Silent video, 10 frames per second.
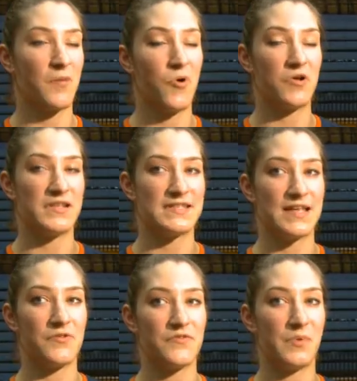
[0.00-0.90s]
components
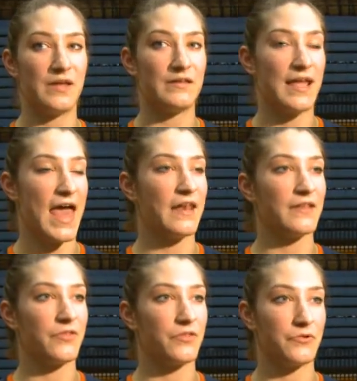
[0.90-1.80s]
that we've been
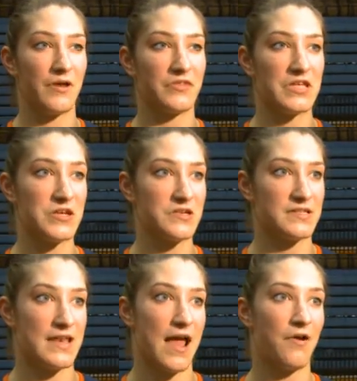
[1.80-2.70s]
adding throughout the years,
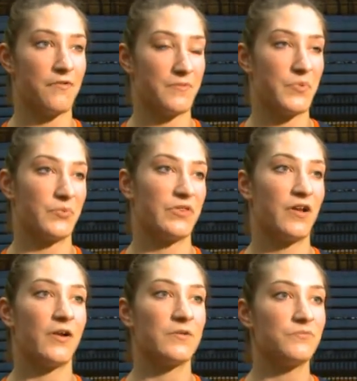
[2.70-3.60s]
and now, but with
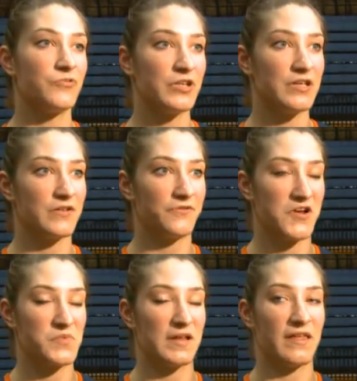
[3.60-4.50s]
our really good
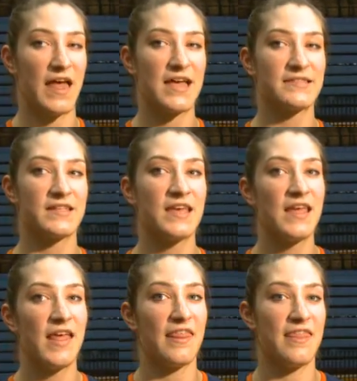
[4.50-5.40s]
freshman class,
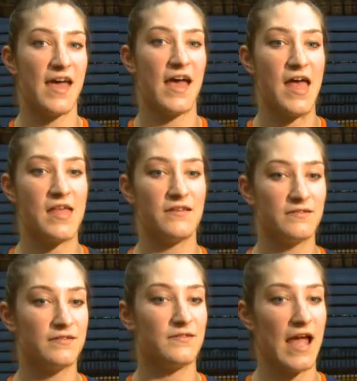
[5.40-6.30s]
that
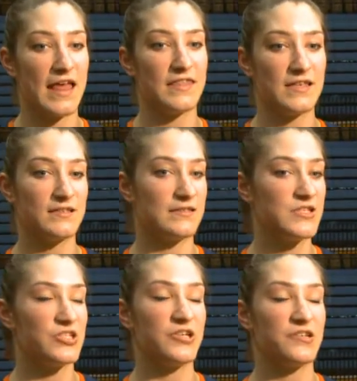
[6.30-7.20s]
I think
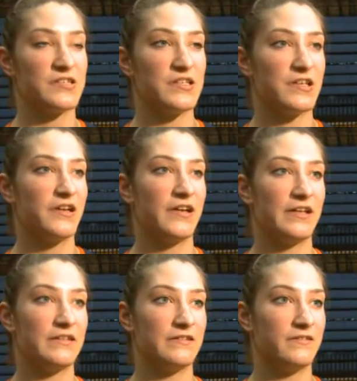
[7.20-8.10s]
this year is the year,
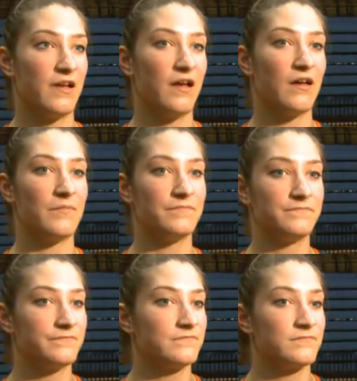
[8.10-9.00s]
and um,
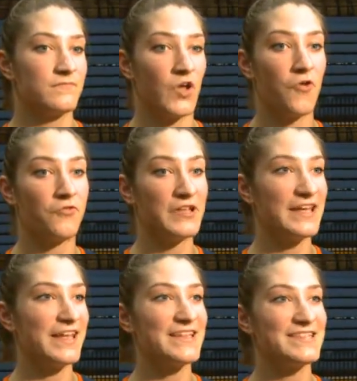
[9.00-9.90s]
hopefully it
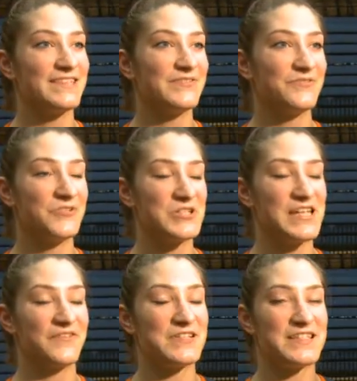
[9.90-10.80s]
is, and we'll just
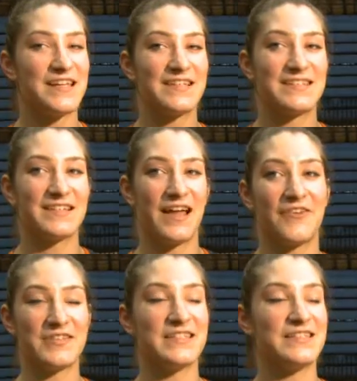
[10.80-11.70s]
have to see as how
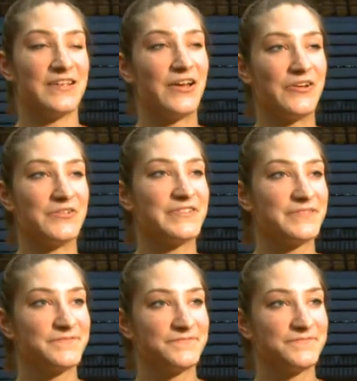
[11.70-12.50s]
the season goes.